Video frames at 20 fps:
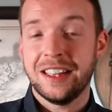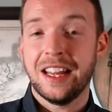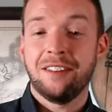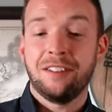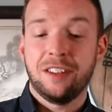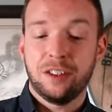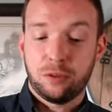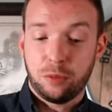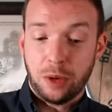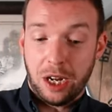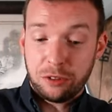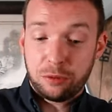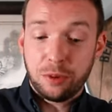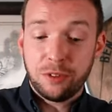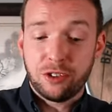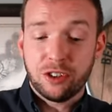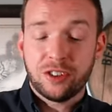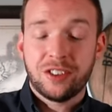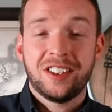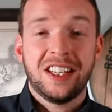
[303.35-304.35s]
There is, as
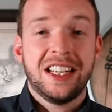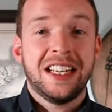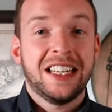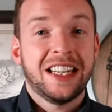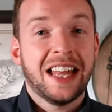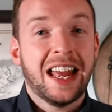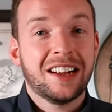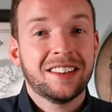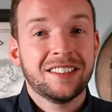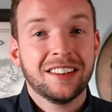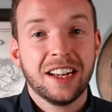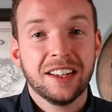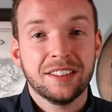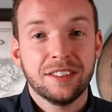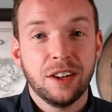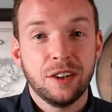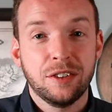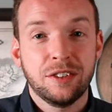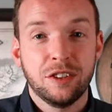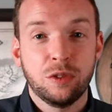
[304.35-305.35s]
we've just seen in
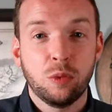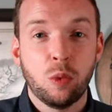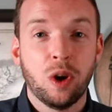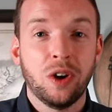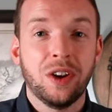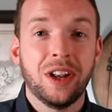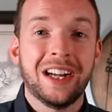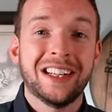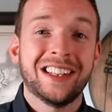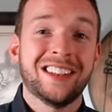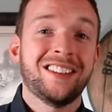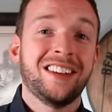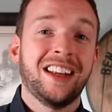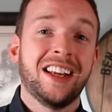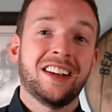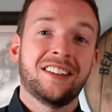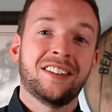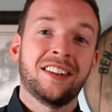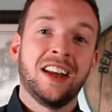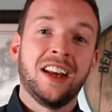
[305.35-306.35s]
Excise Notice
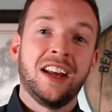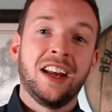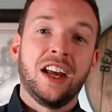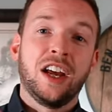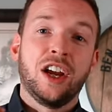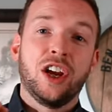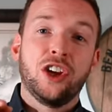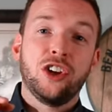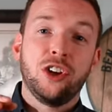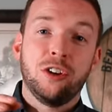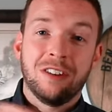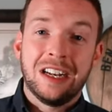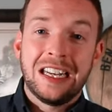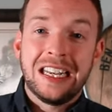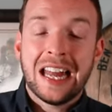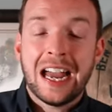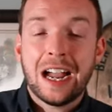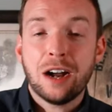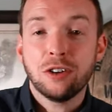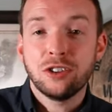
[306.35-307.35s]
196, you're
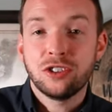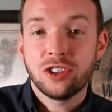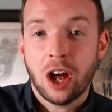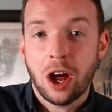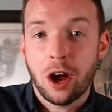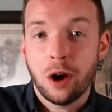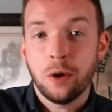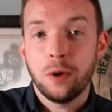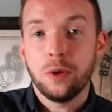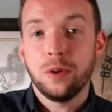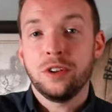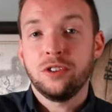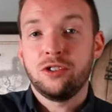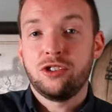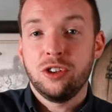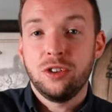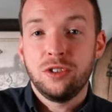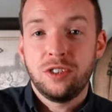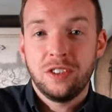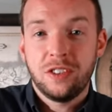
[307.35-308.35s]
allowed to own
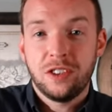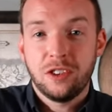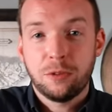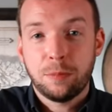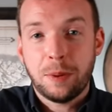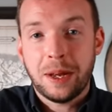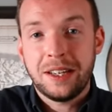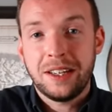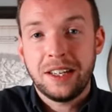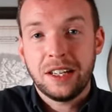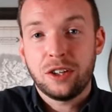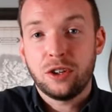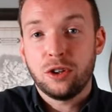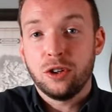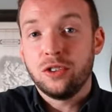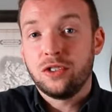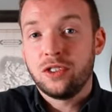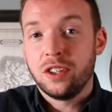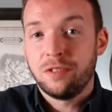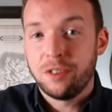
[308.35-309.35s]
duty suspended
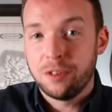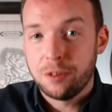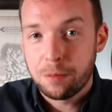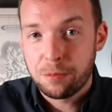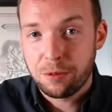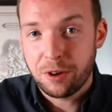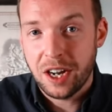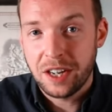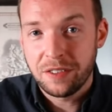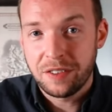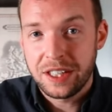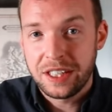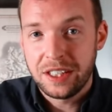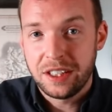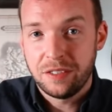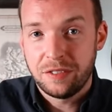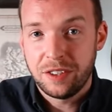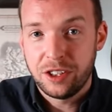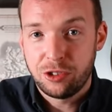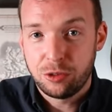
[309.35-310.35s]
goods if you're a private
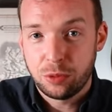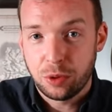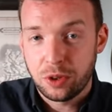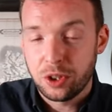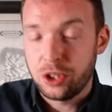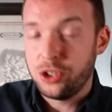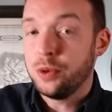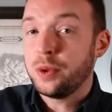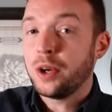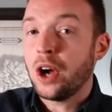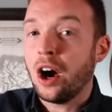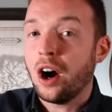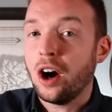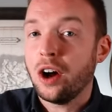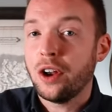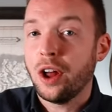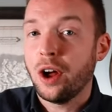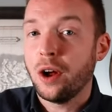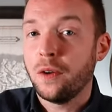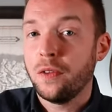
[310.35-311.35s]
individual. You
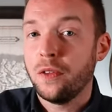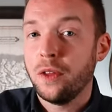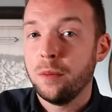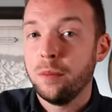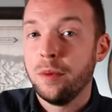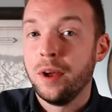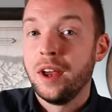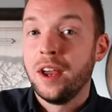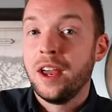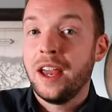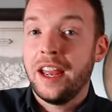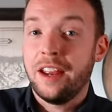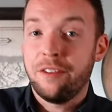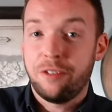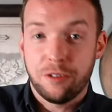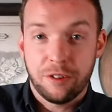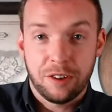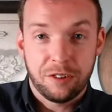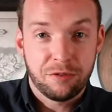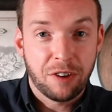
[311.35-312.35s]
can't own them if
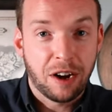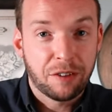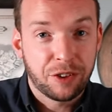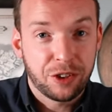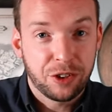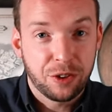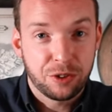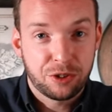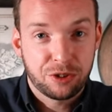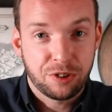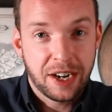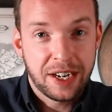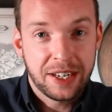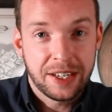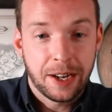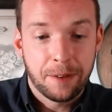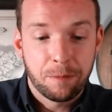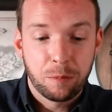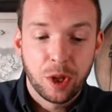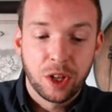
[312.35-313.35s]
you're a revenue
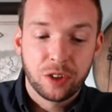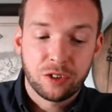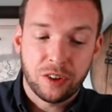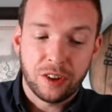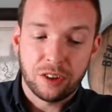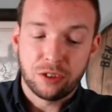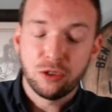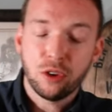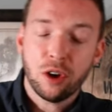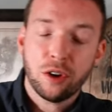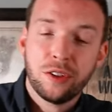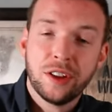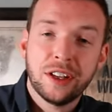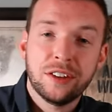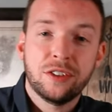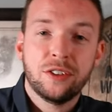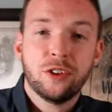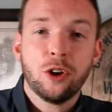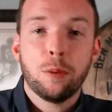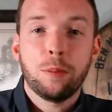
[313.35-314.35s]
trader. So there's nothing
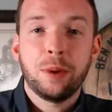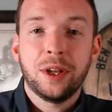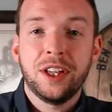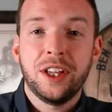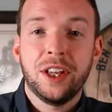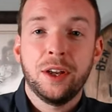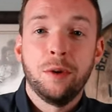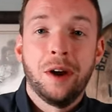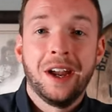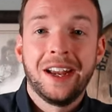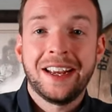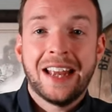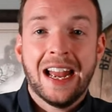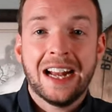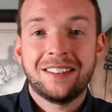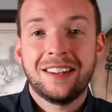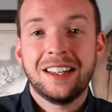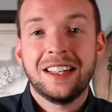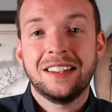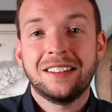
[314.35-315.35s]
stopping you
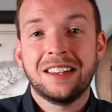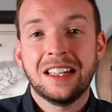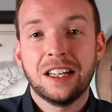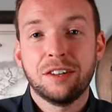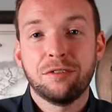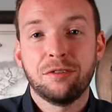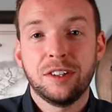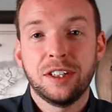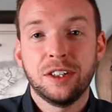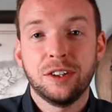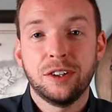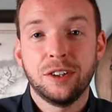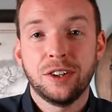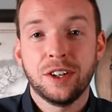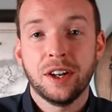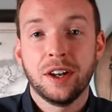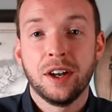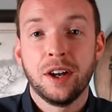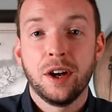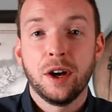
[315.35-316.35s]
getting a delivery
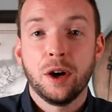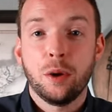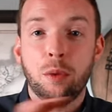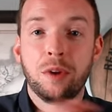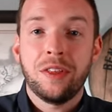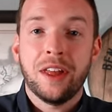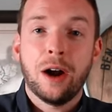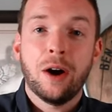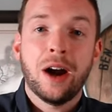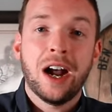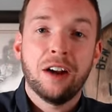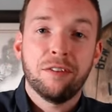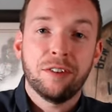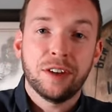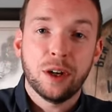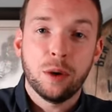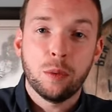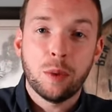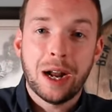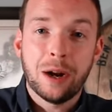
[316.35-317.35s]
order without
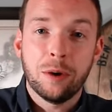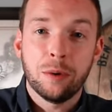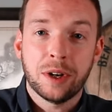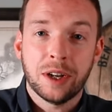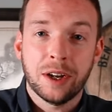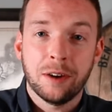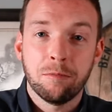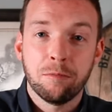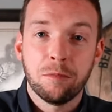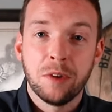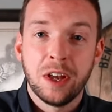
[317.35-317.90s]
having a WOWGR.